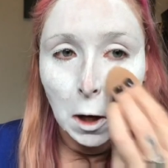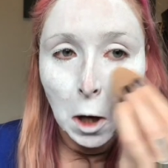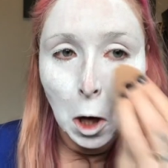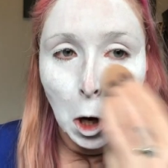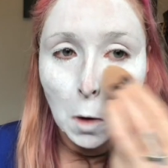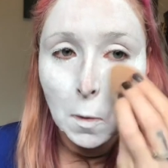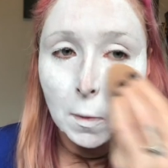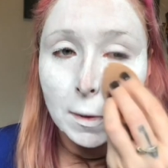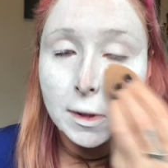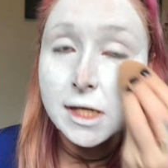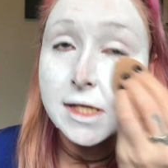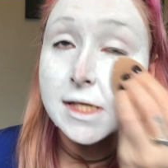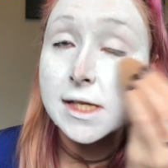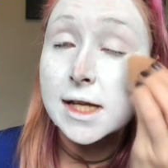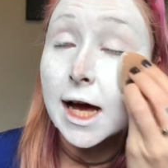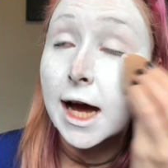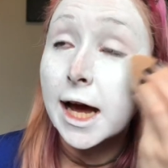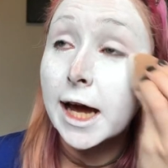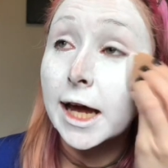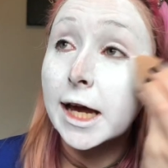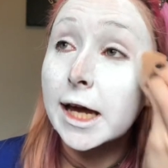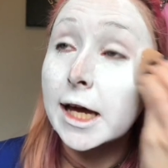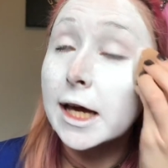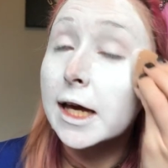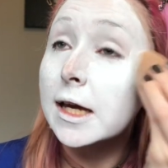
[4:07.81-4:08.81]
Nobody's
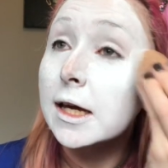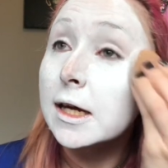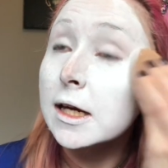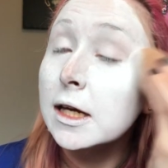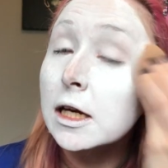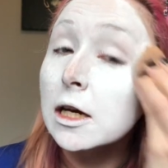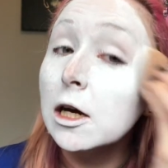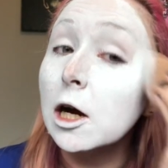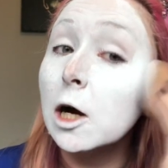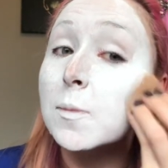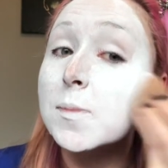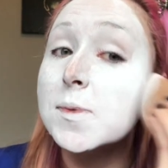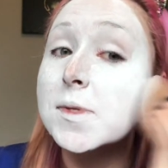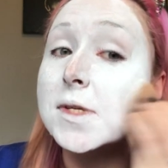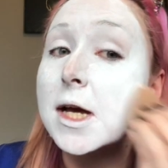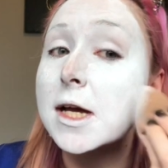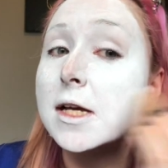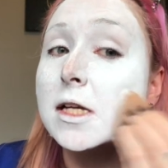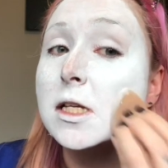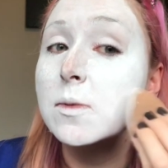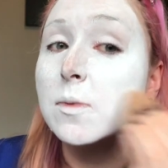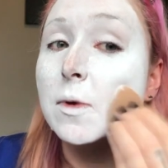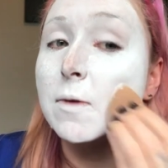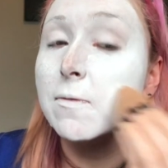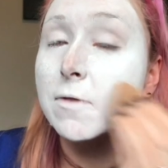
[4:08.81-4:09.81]
like
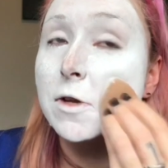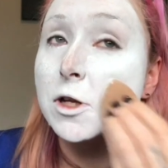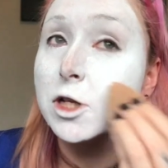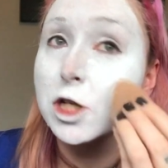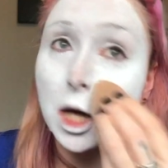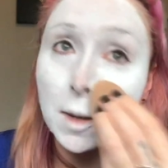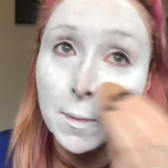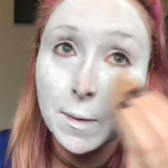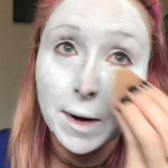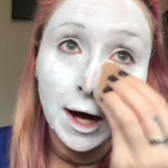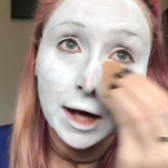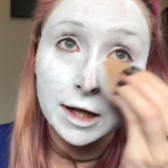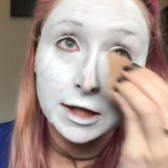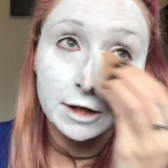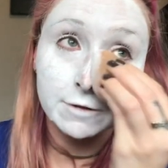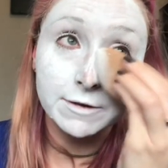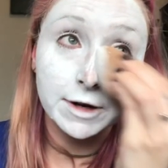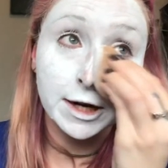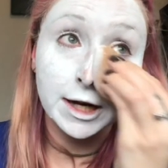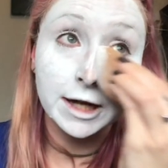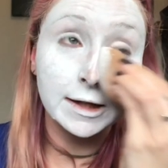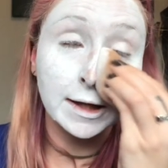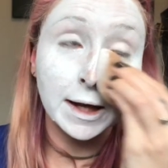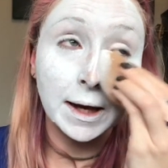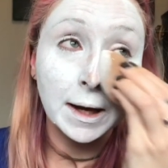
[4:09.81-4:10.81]
obsessed with the job, are they,
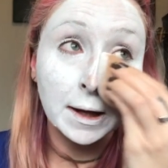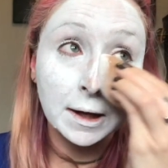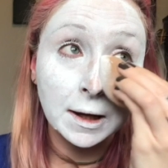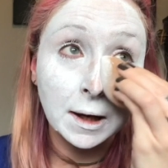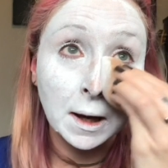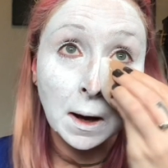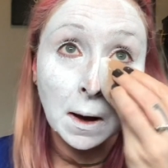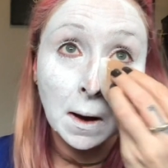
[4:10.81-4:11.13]
really?